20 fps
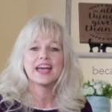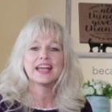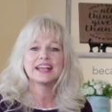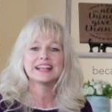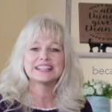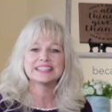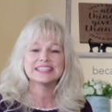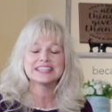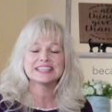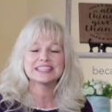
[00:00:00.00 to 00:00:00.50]
and
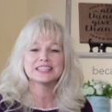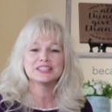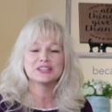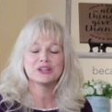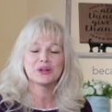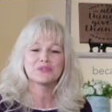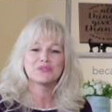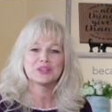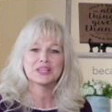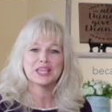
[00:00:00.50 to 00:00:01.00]
click the
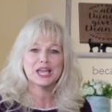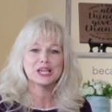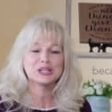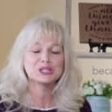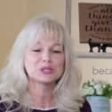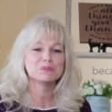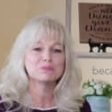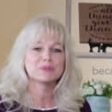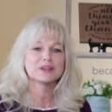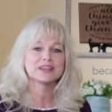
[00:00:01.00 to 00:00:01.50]

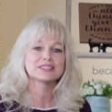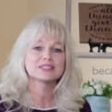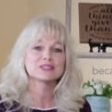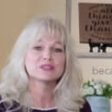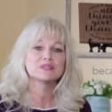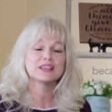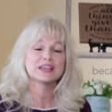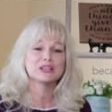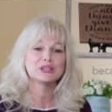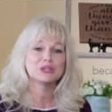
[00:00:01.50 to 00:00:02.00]
notification bell
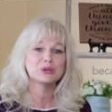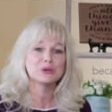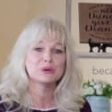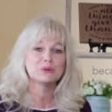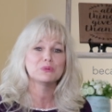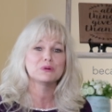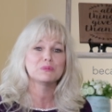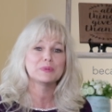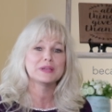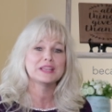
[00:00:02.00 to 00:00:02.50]
so that
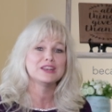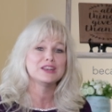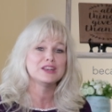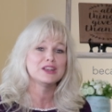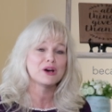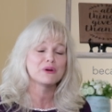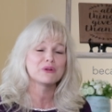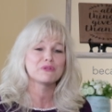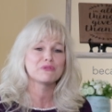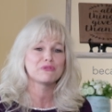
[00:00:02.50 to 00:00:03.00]
you will be
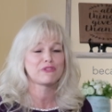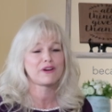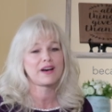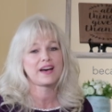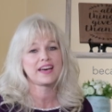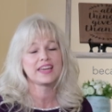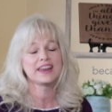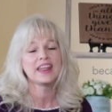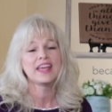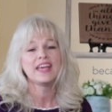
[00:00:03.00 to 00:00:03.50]

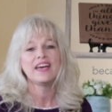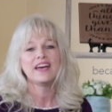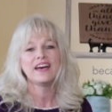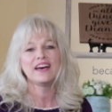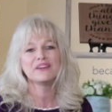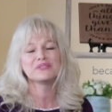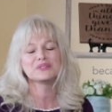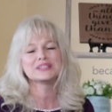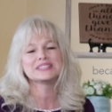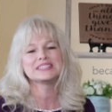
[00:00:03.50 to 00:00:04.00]
notified
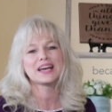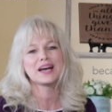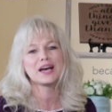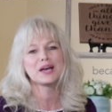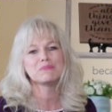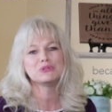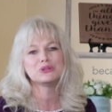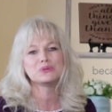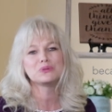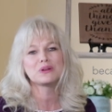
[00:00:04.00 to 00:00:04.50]
every
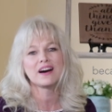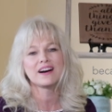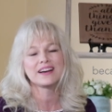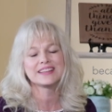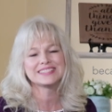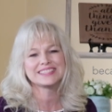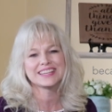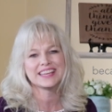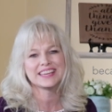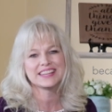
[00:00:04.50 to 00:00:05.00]
time new
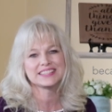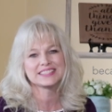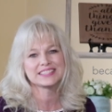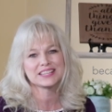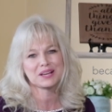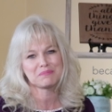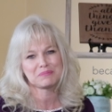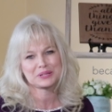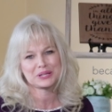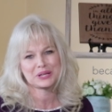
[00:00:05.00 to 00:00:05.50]
content is
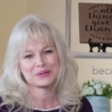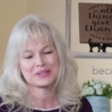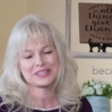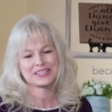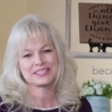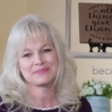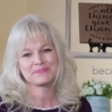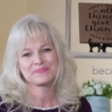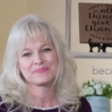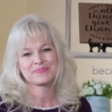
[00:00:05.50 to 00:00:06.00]

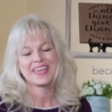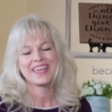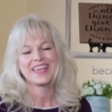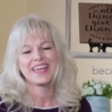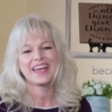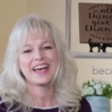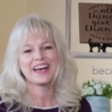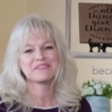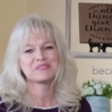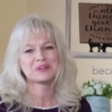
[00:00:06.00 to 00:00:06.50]
uploaded.
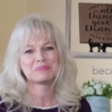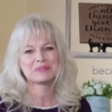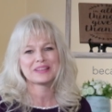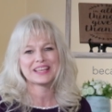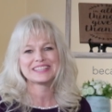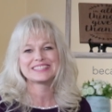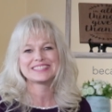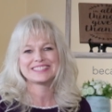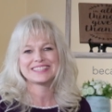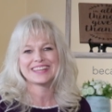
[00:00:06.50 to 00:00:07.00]
Have a
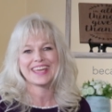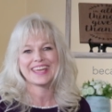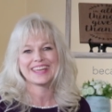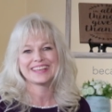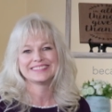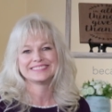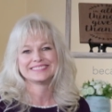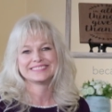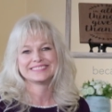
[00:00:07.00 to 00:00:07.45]
blessed day.